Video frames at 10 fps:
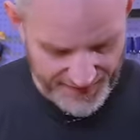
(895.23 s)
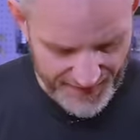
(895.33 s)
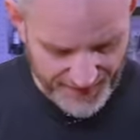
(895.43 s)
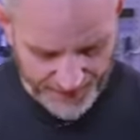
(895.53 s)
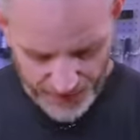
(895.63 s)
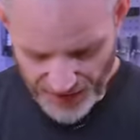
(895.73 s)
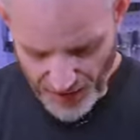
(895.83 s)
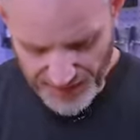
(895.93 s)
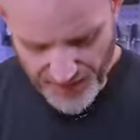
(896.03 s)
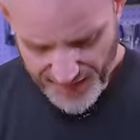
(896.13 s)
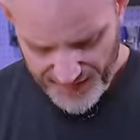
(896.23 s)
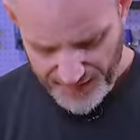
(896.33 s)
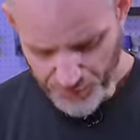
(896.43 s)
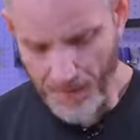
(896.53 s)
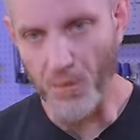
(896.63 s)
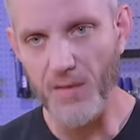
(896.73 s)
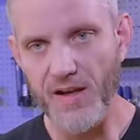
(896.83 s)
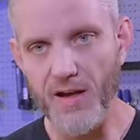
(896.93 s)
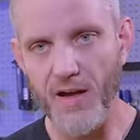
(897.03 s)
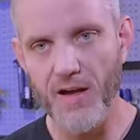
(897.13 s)
antenna? Is it for talking to this? Probably,
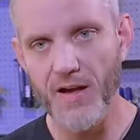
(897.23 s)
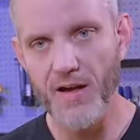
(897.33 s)
huh?